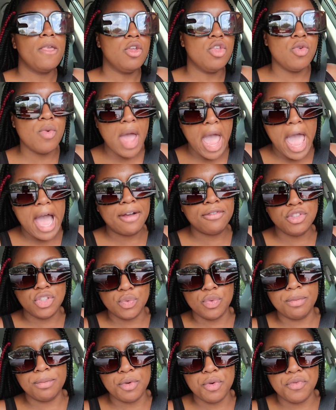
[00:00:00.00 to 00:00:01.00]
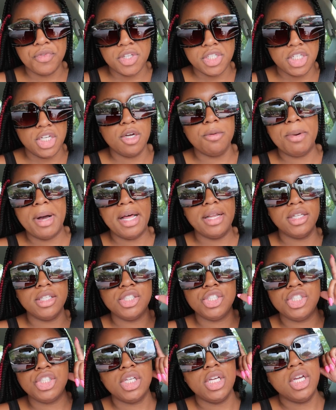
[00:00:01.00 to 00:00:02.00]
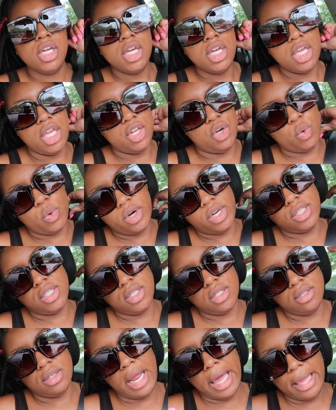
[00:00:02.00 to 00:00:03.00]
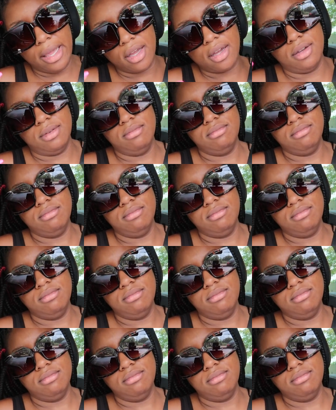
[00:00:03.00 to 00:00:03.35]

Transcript: you have to remove the gel polish in order to like